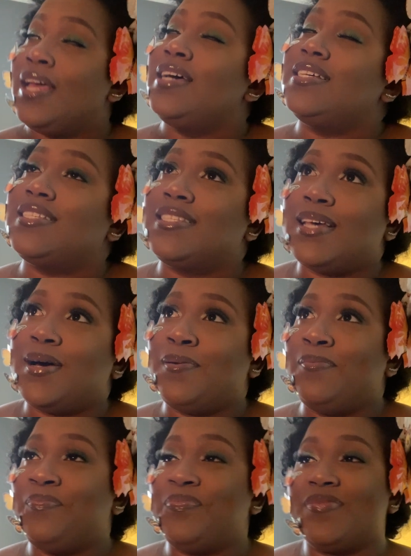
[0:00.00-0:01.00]
So
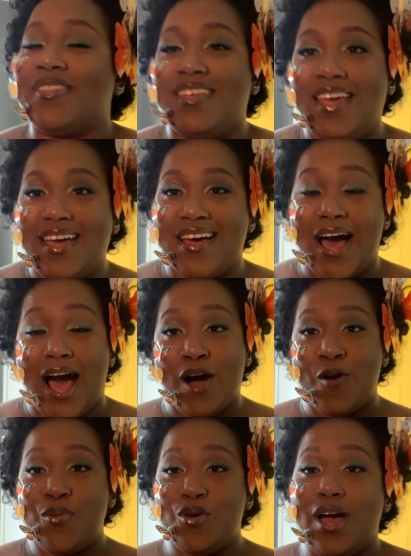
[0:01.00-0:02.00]
yeah, I
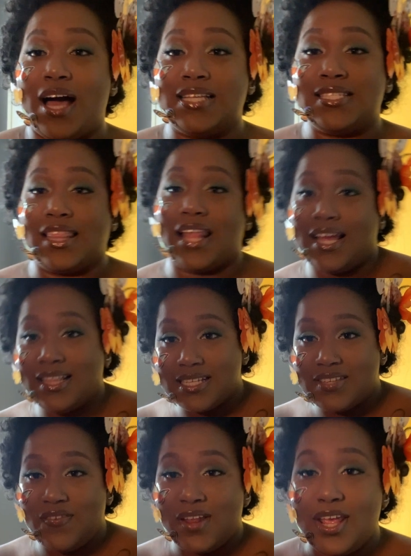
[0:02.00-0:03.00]
hope you guys like this
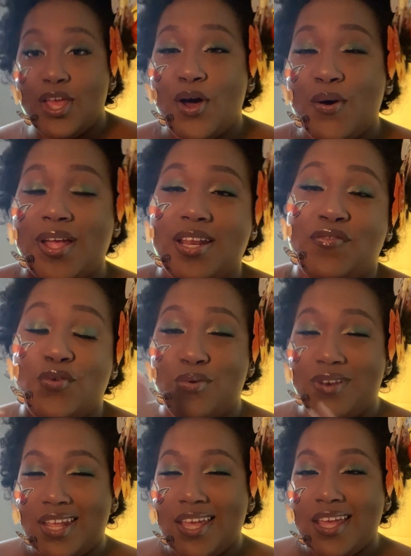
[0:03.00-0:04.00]
video, and if you
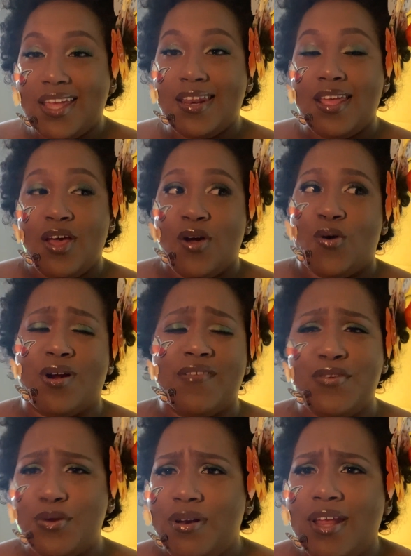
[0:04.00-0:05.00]
did or if
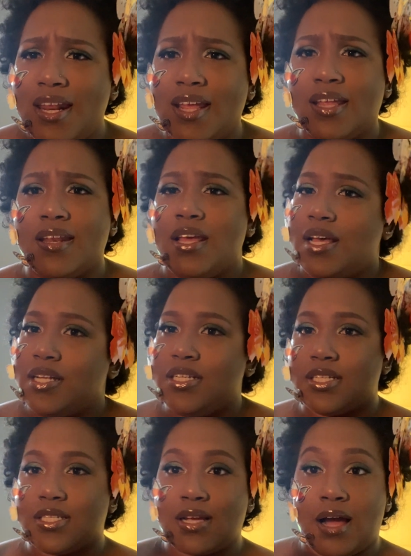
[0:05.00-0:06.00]
you didn't,
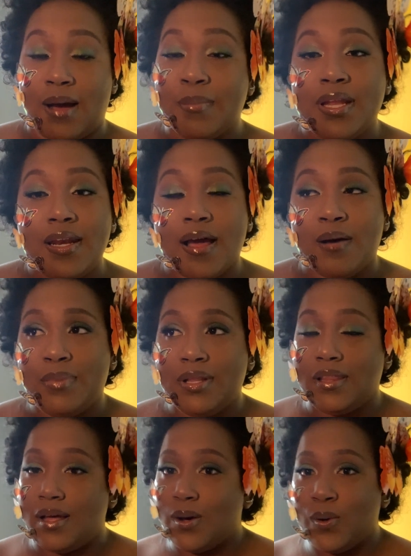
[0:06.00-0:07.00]
just comment down
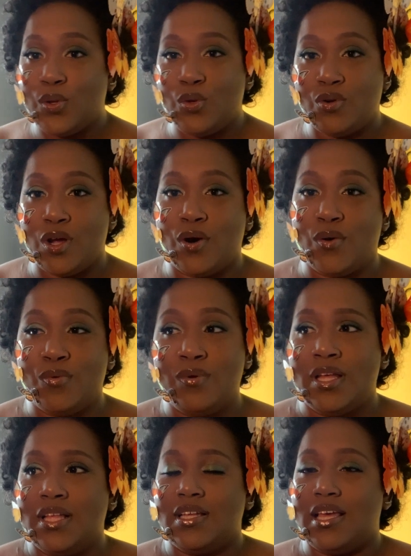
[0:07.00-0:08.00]
below. You know,
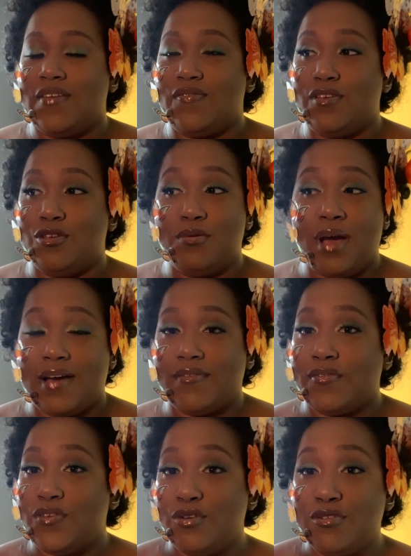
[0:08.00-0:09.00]
if you have a
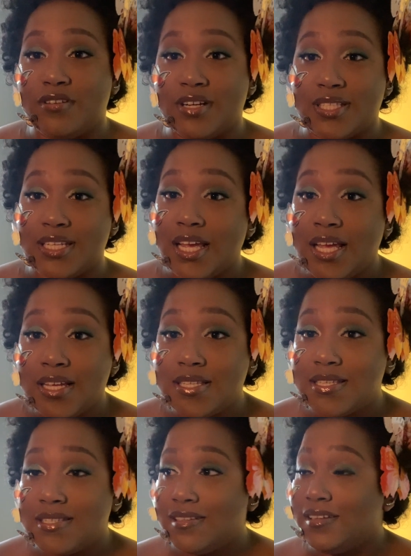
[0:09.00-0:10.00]
few
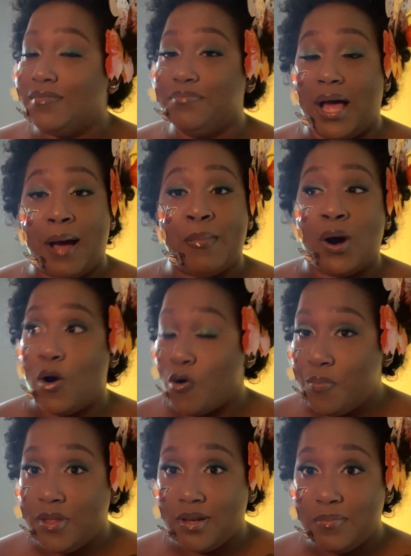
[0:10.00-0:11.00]
critiques, I'm
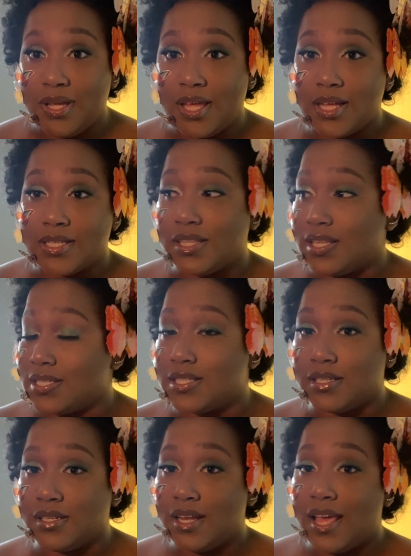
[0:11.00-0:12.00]
open, because
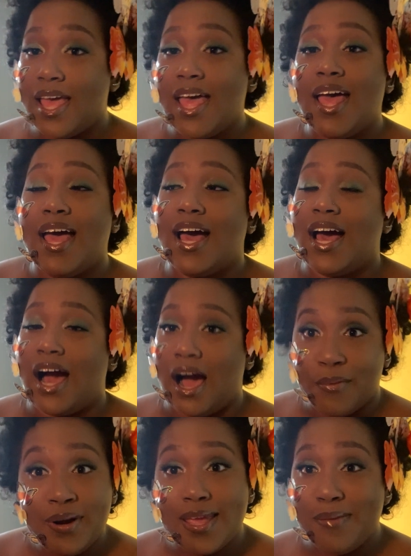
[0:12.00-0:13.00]
listen, I
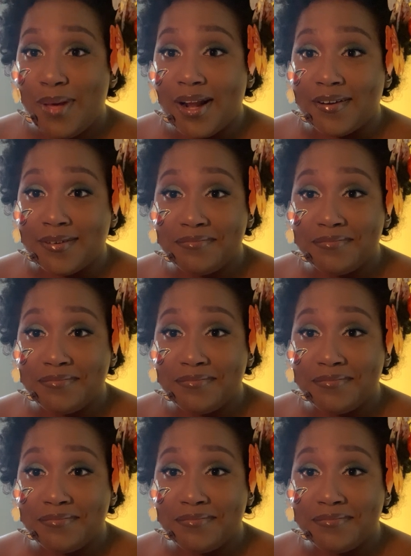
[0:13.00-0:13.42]
want to get better.